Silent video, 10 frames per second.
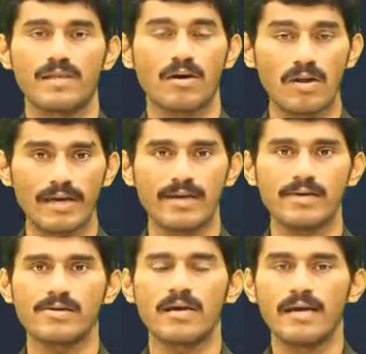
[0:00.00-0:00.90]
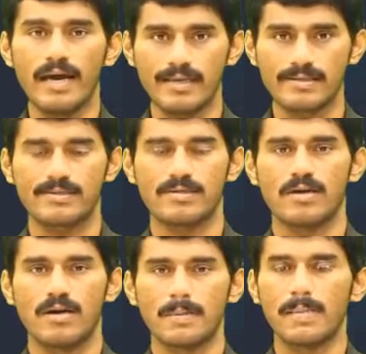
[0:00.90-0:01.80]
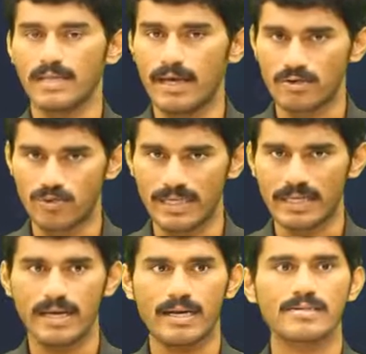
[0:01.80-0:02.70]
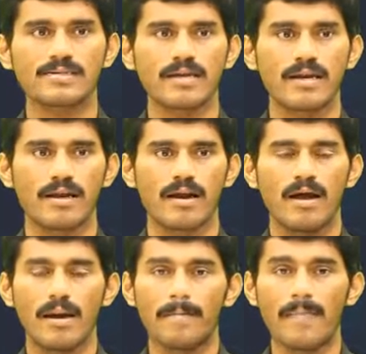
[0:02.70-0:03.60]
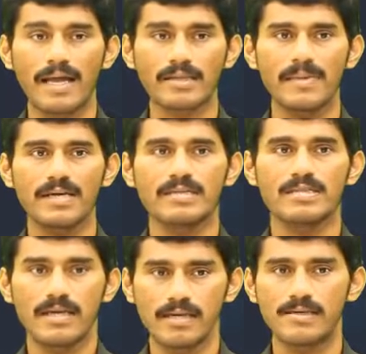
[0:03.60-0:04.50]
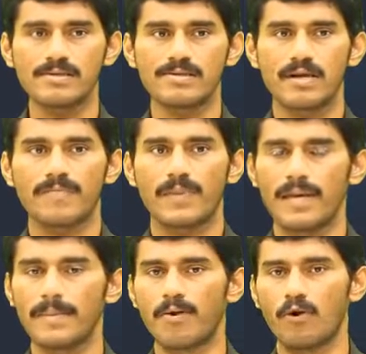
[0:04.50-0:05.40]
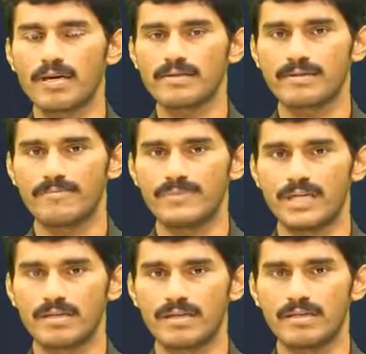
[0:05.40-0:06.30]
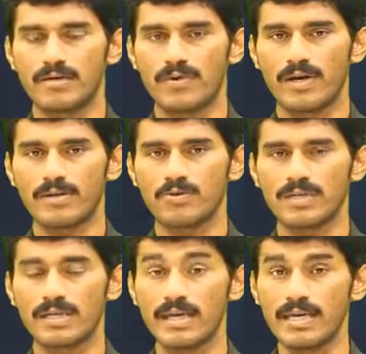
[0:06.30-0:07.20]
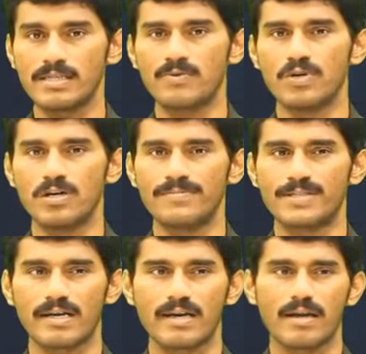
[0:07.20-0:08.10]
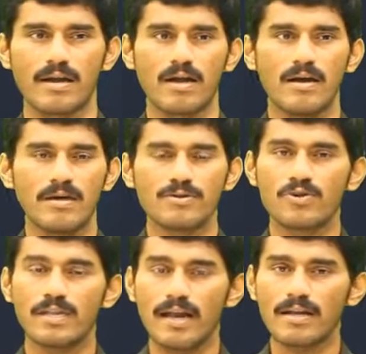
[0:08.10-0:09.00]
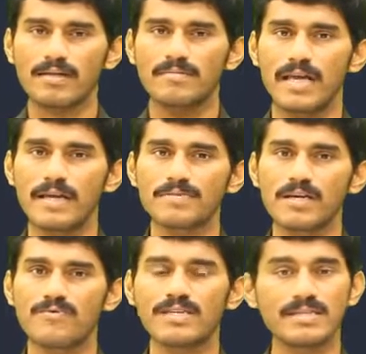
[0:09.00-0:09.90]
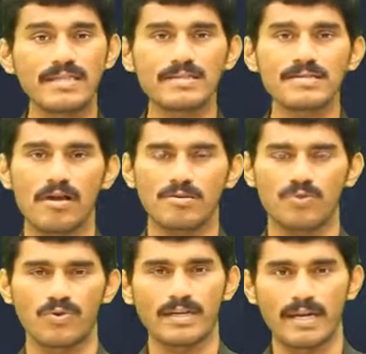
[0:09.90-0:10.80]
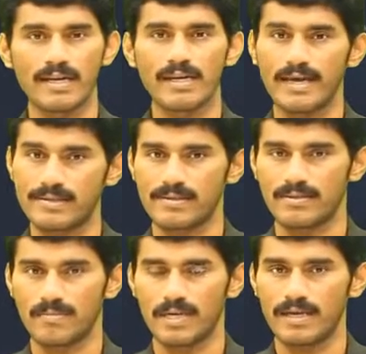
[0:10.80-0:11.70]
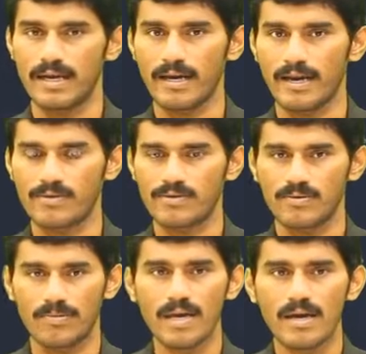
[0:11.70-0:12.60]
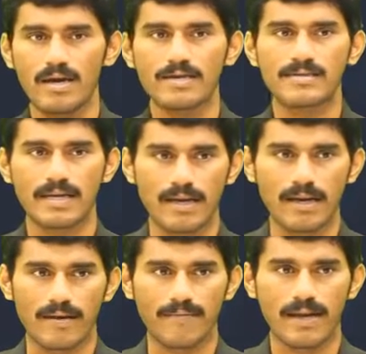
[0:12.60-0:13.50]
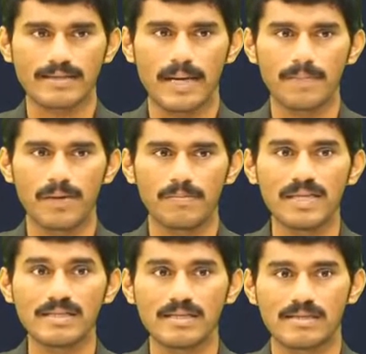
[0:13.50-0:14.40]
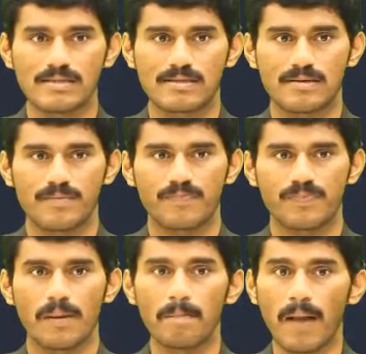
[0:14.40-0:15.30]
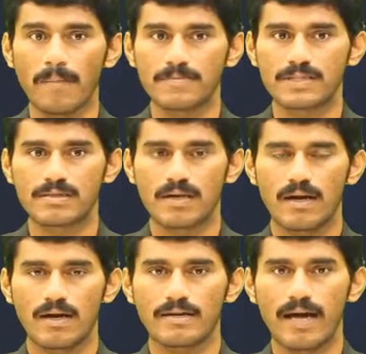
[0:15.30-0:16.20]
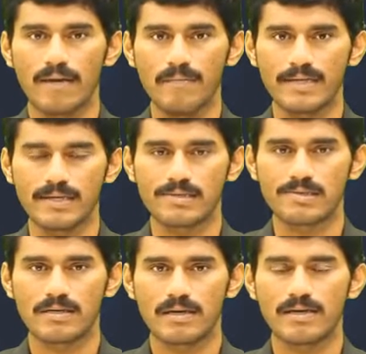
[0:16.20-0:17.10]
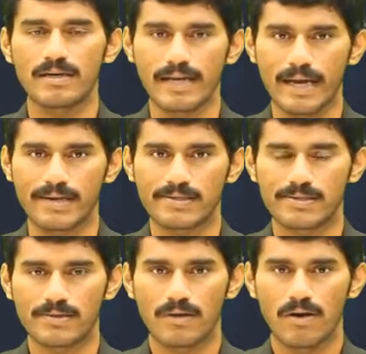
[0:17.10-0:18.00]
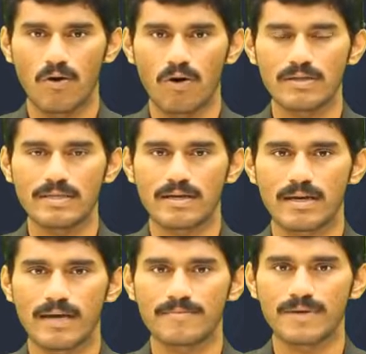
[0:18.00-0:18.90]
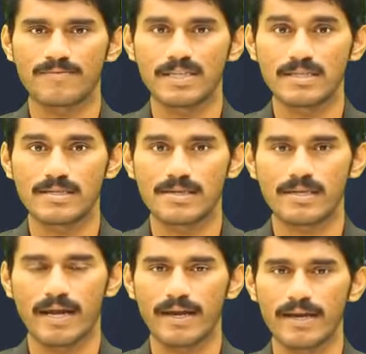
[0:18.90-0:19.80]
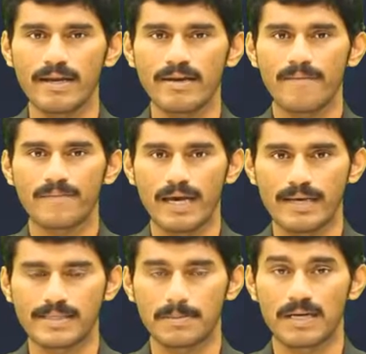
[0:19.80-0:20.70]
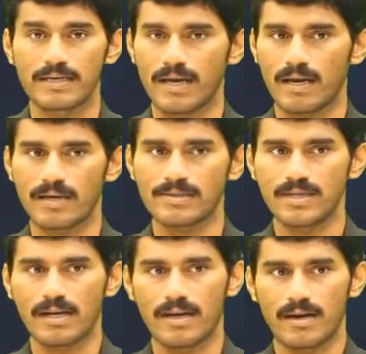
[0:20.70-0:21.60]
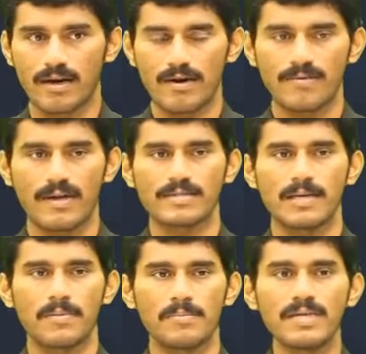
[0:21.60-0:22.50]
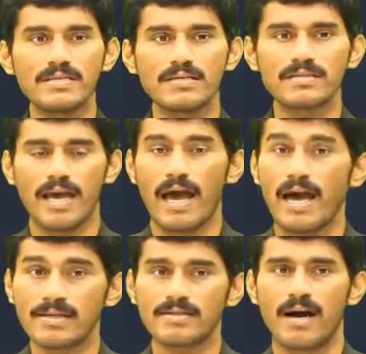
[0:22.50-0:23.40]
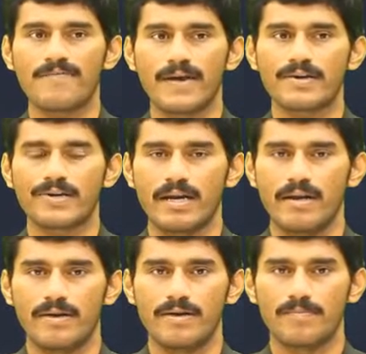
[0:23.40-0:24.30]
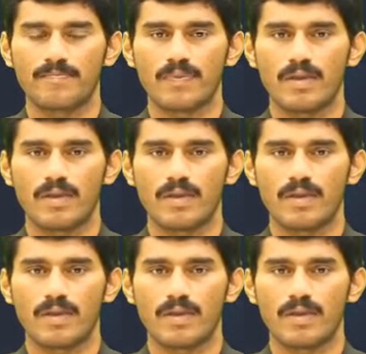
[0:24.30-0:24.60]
They all end in s, but they are to be taken as singular. Mathematics is an important subject. Here we are using is verb singular. So there are some names of diseases also that end in s, but taken to be singular. For example, measles, mumps, diabetes, rickets. All these are names of diseases ending in s, but taken as singular. For example, measles has affected.